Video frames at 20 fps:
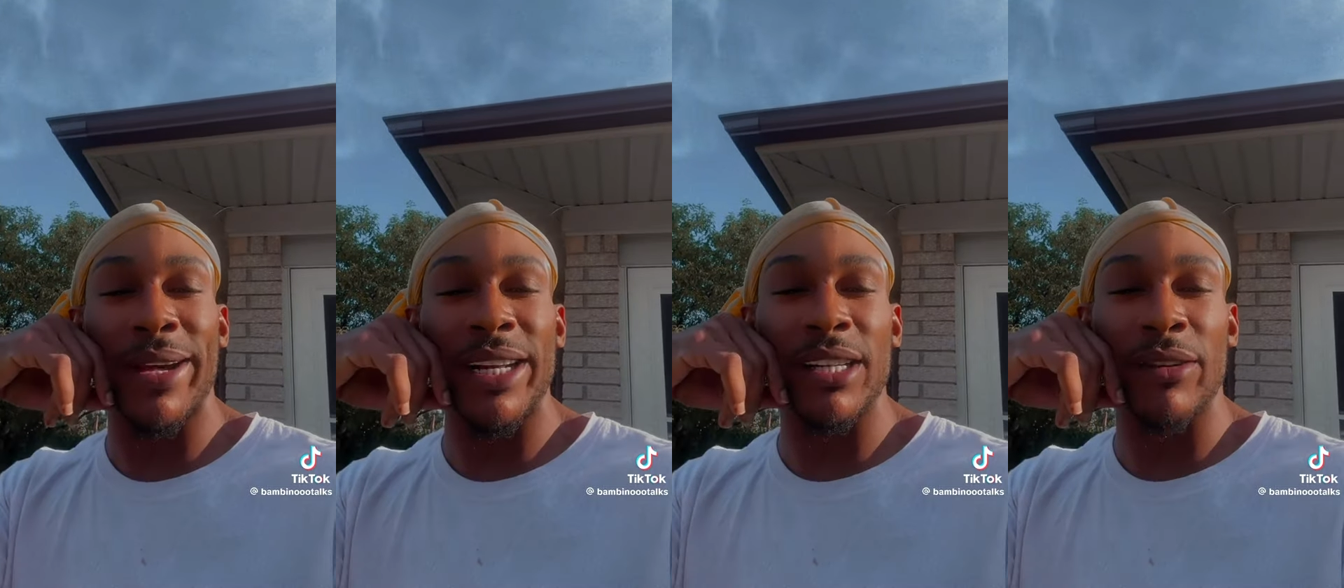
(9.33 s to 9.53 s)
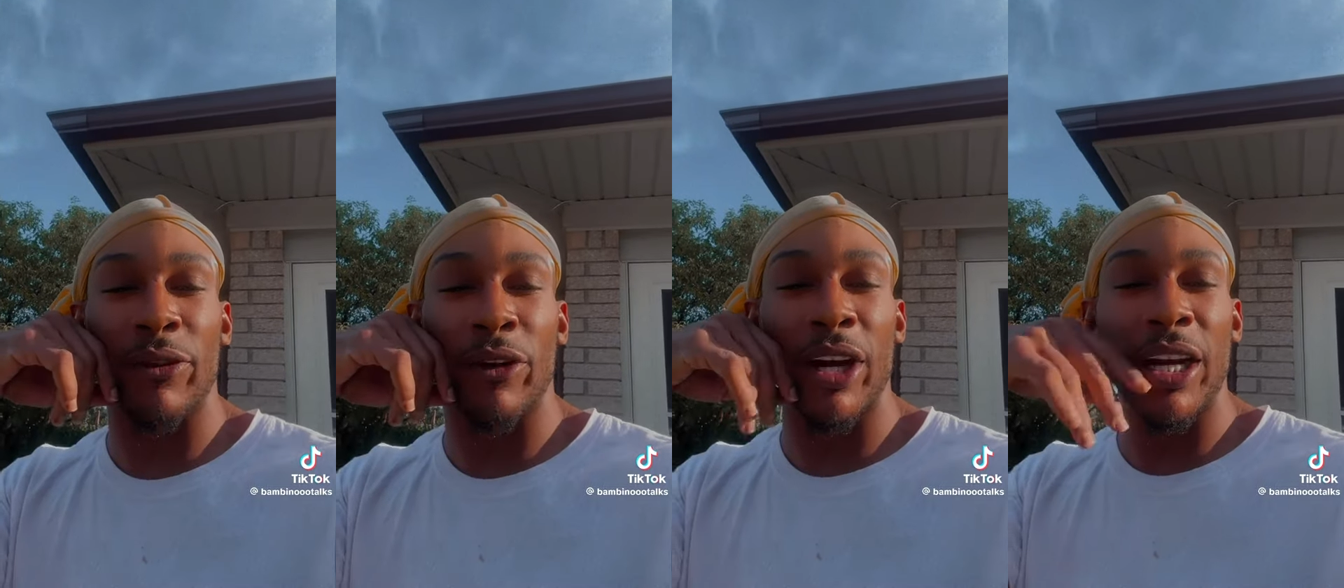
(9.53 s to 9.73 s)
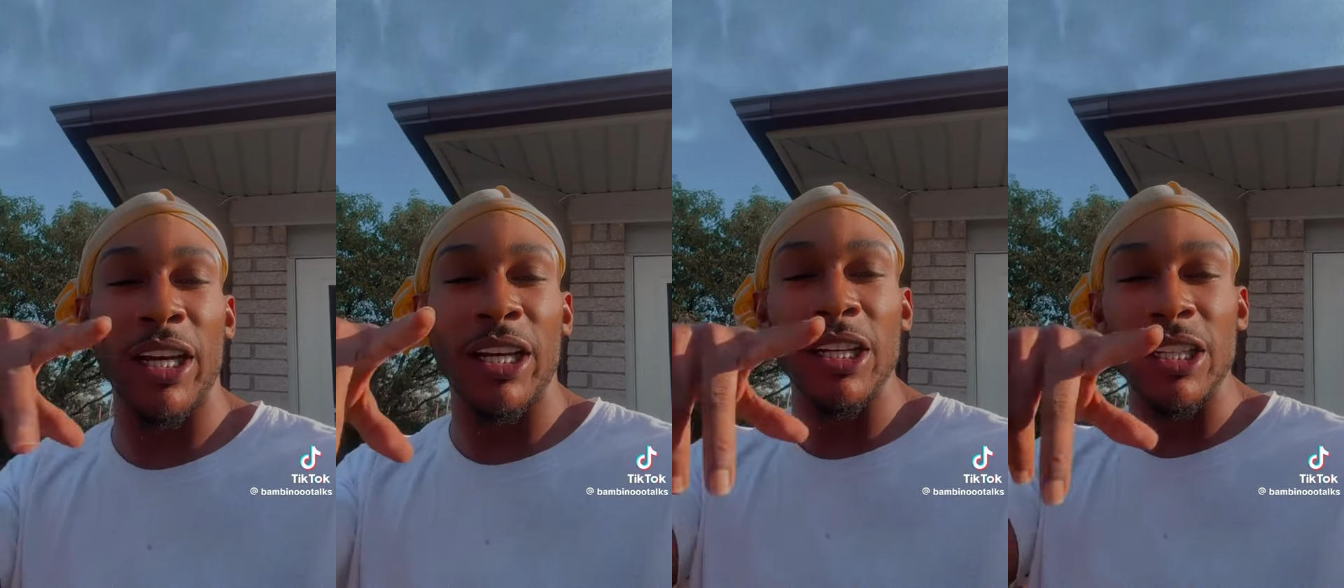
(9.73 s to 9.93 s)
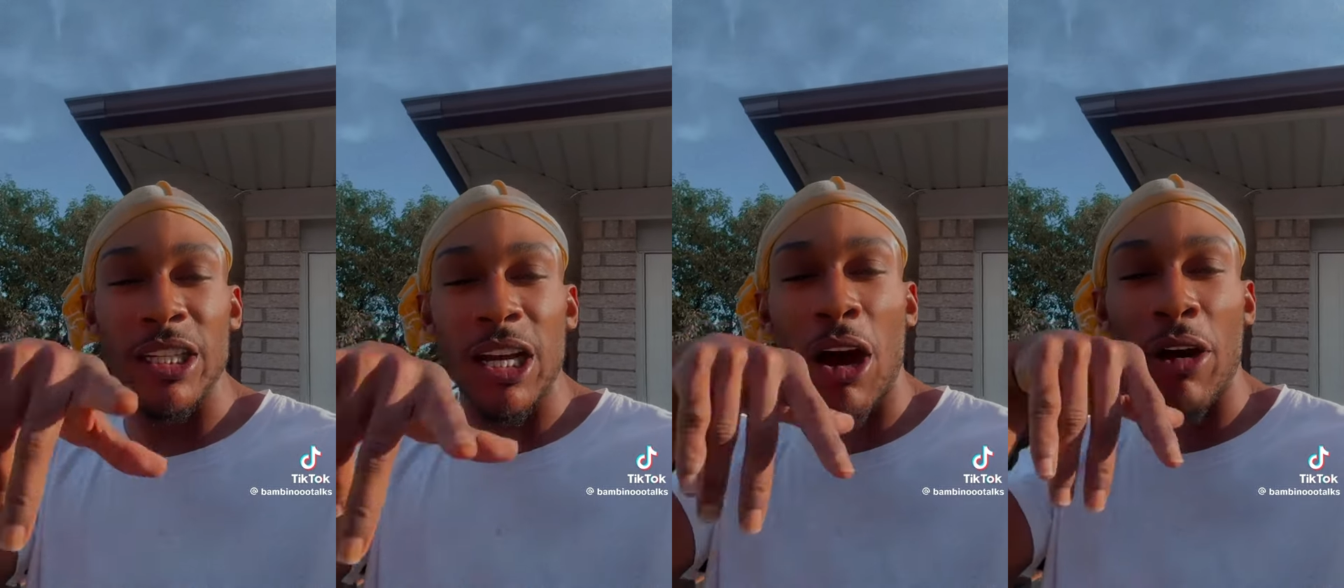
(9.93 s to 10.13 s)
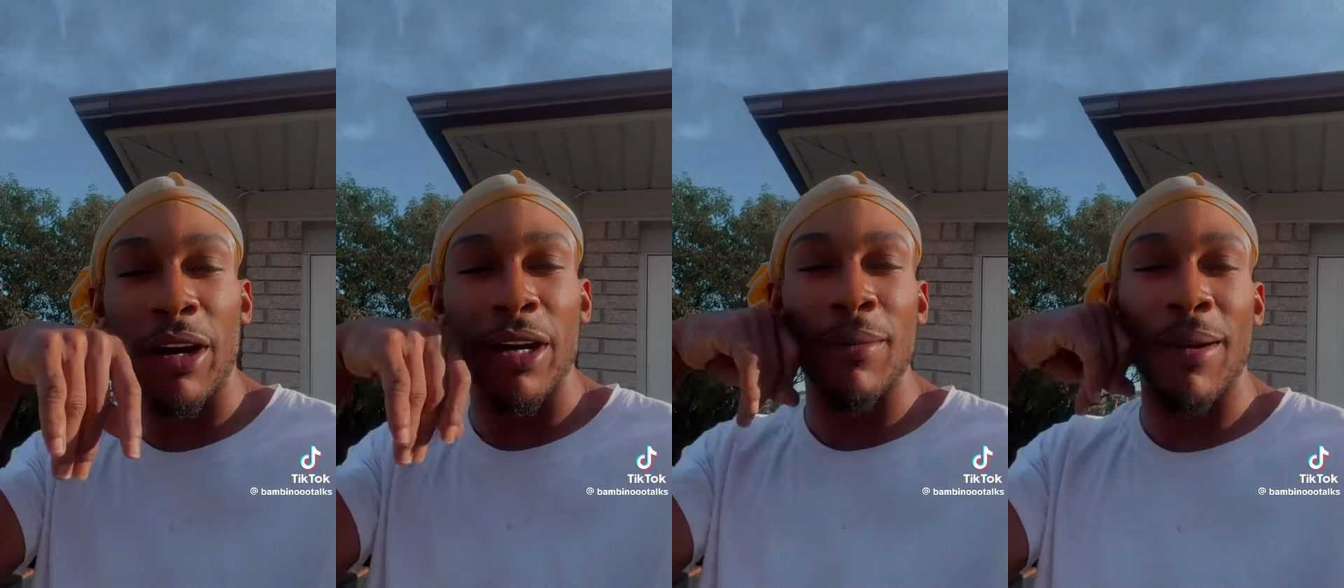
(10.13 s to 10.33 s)
best friend and you're
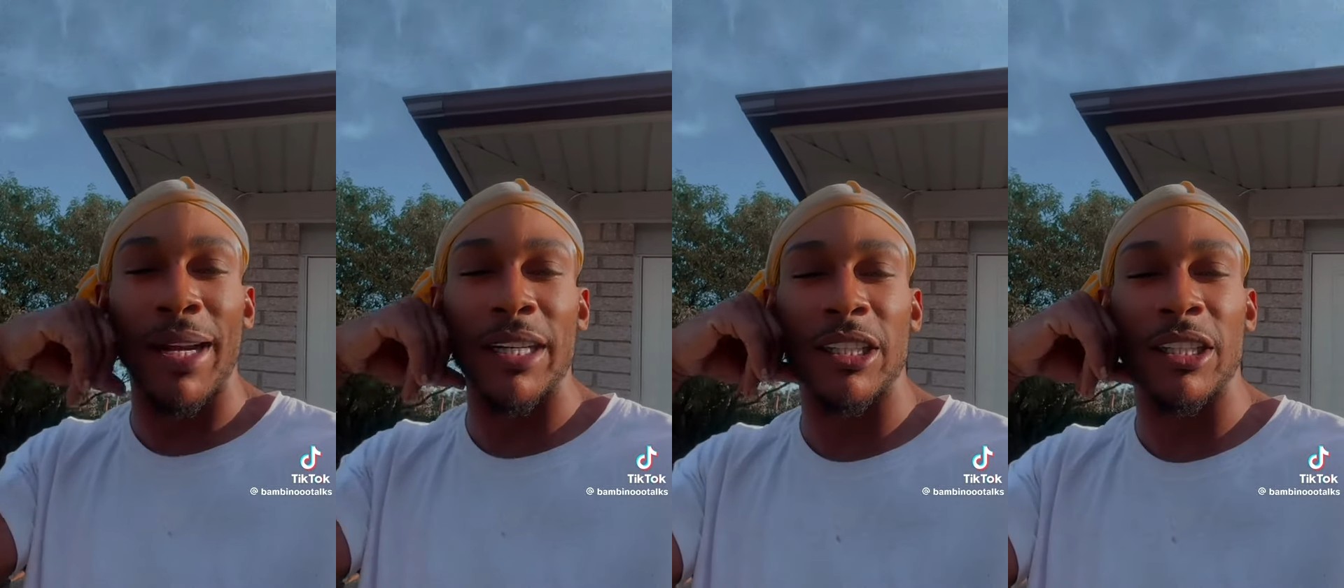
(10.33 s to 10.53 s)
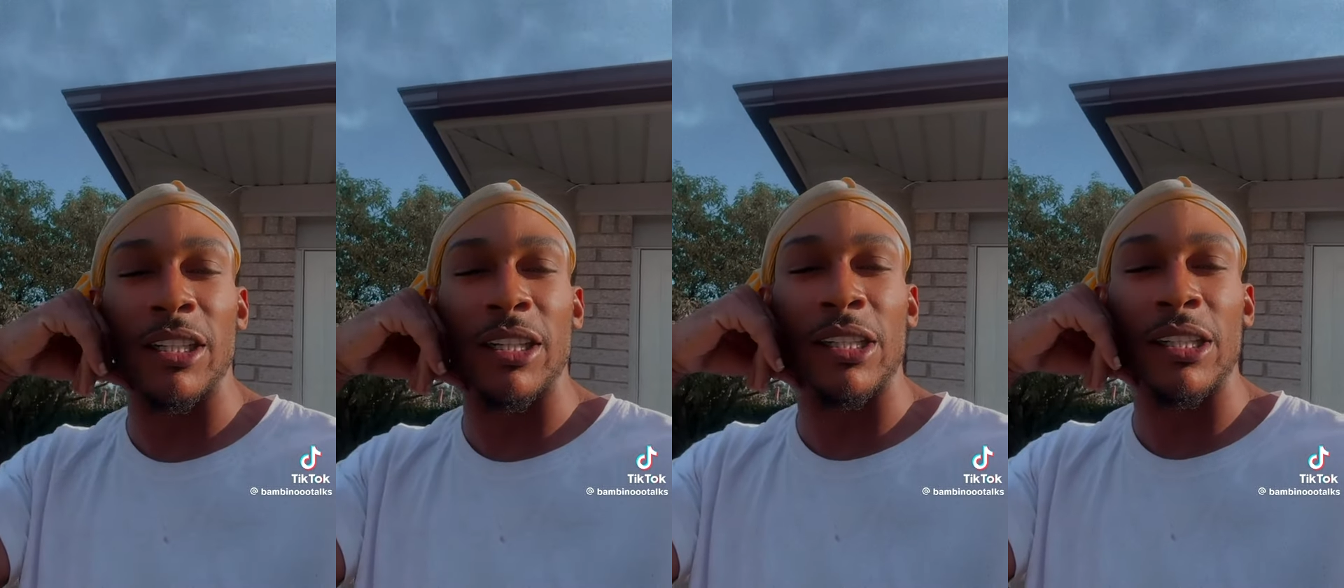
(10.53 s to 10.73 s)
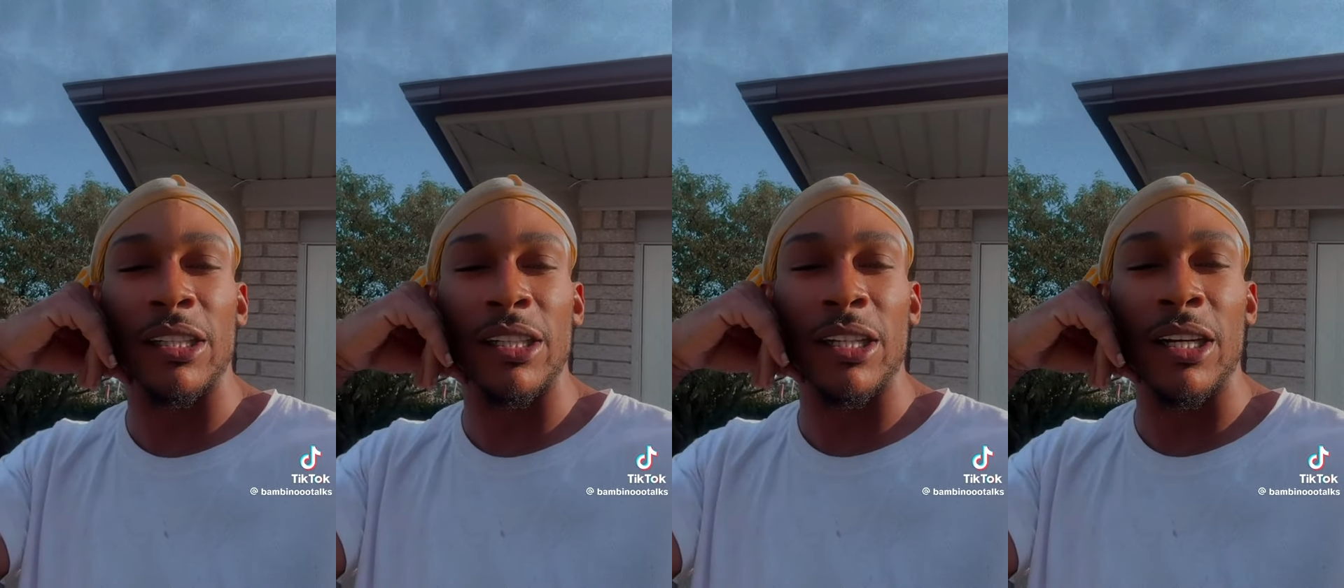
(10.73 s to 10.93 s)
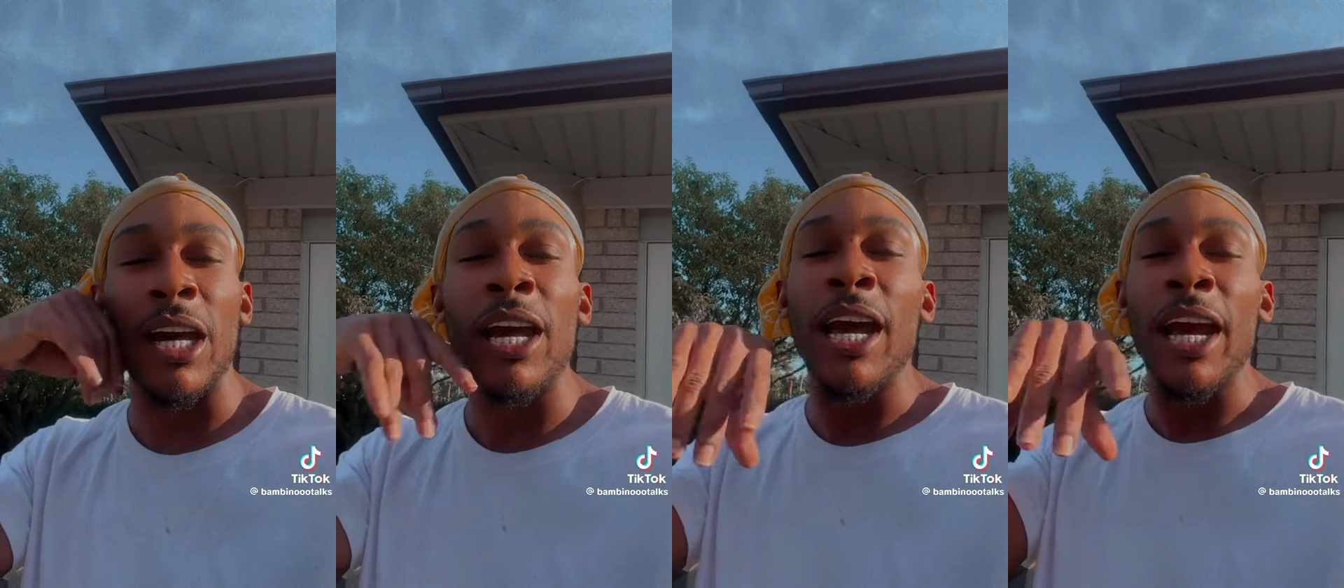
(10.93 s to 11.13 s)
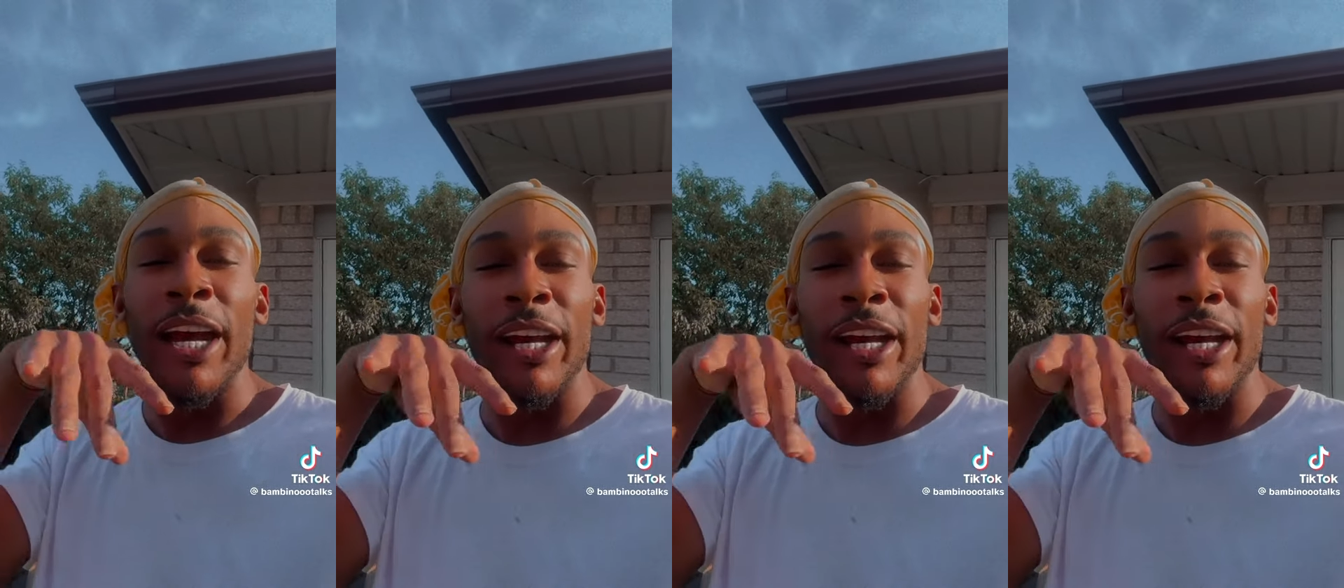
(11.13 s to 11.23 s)
talking about your sister